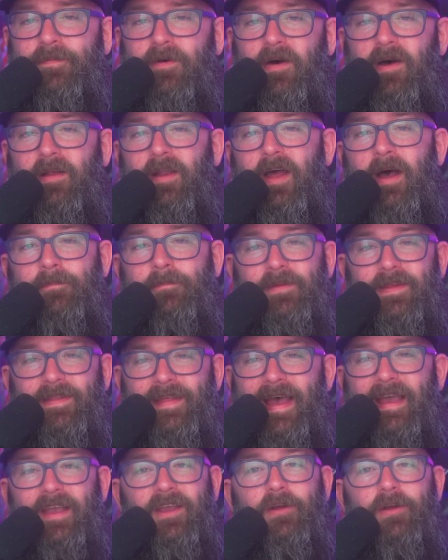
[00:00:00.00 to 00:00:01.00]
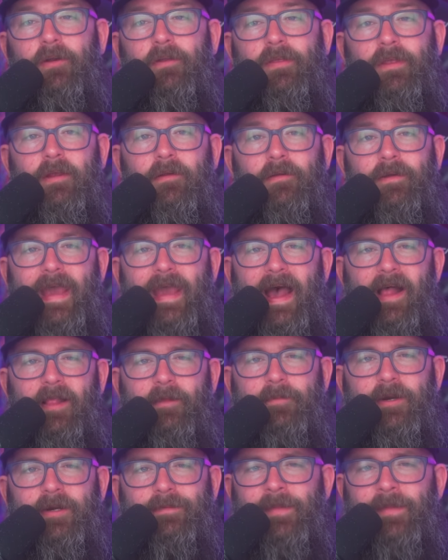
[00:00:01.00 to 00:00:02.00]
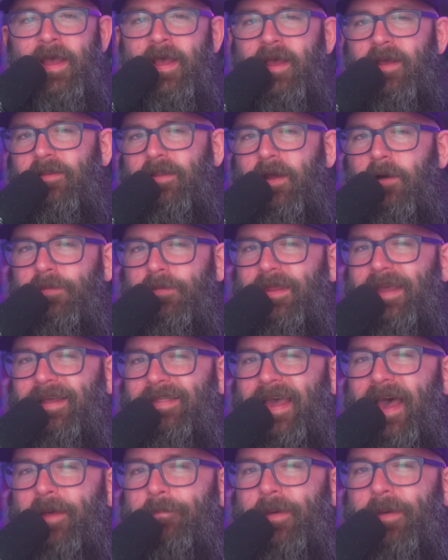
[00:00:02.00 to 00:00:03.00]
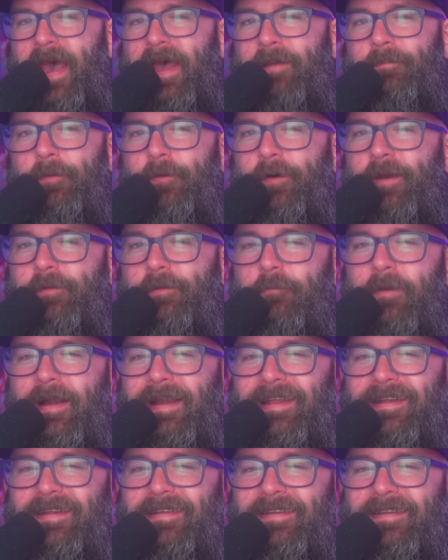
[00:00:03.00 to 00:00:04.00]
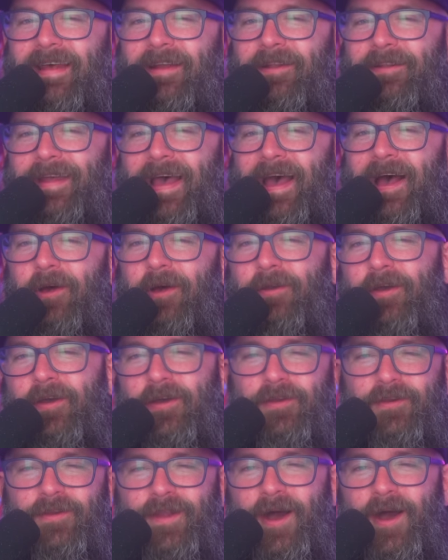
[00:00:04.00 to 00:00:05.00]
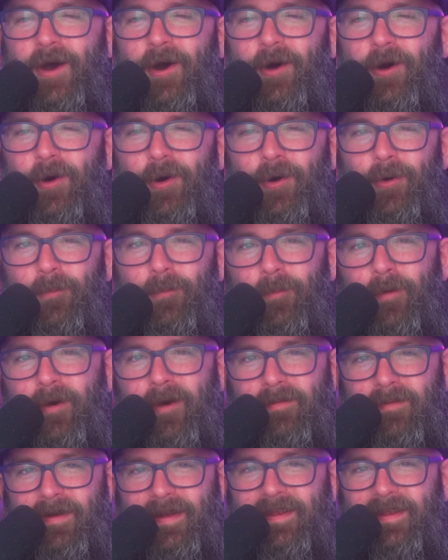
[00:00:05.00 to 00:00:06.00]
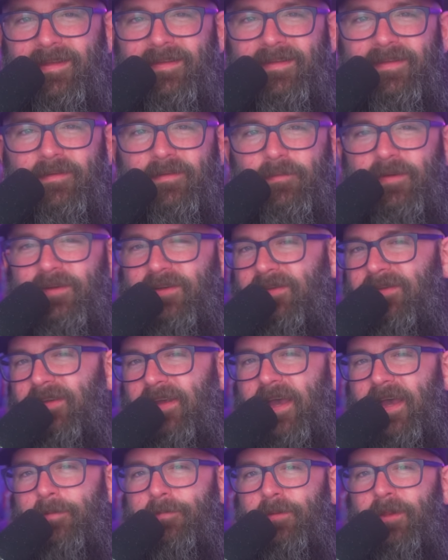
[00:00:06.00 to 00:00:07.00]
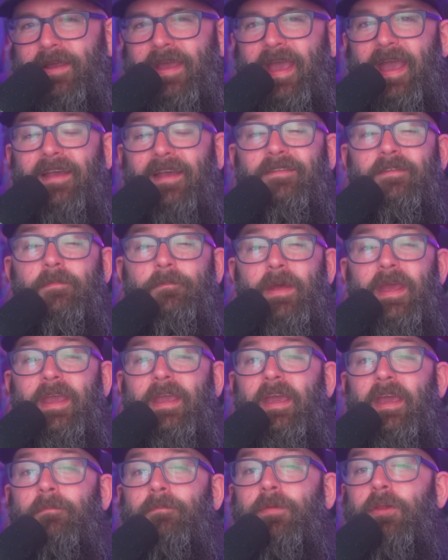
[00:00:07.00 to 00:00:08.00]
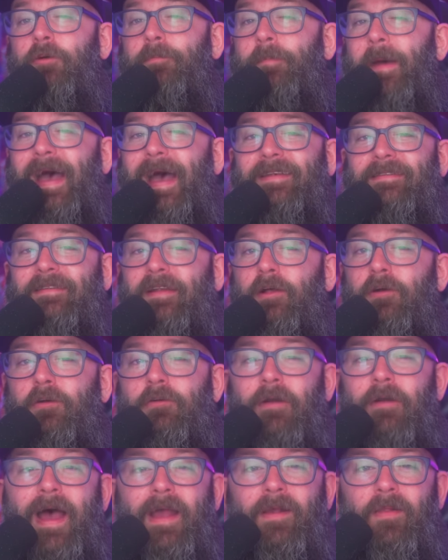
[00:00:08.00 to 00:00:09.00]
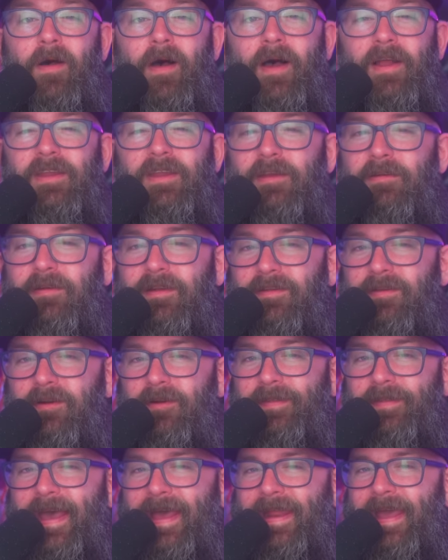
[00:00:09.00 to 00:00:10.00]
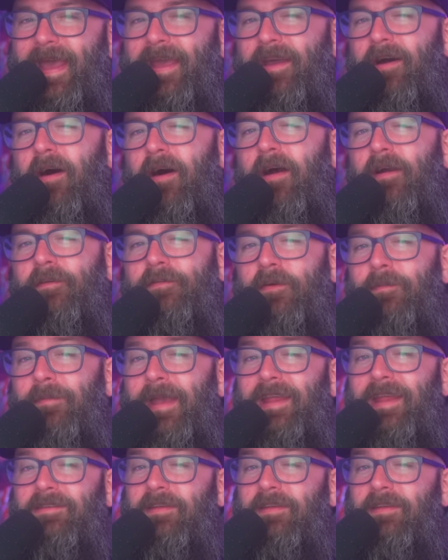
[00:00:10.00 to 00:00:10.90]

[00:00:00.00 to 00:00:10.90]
on up to that girthier caliber. Don't think that bad boy is ready to settle down? No worries. With just a couple of cans of pink and blue pastel Krylon, you can turn that AR from a